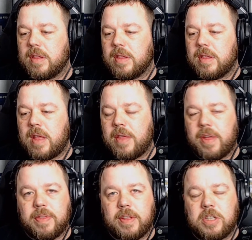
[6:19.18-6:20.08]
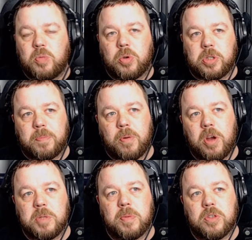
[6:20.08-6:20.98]
now this is what
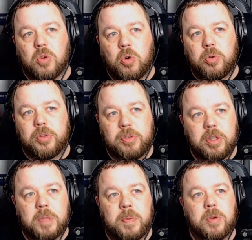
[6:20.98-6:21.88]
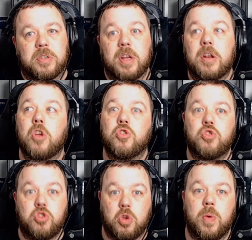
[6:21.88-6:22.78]
surprised me is all 3 of these people said,
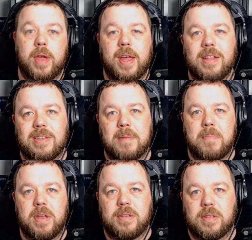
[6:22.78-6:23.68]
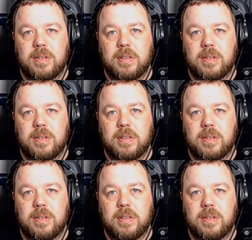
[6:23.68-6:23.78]
do it. It's amazing.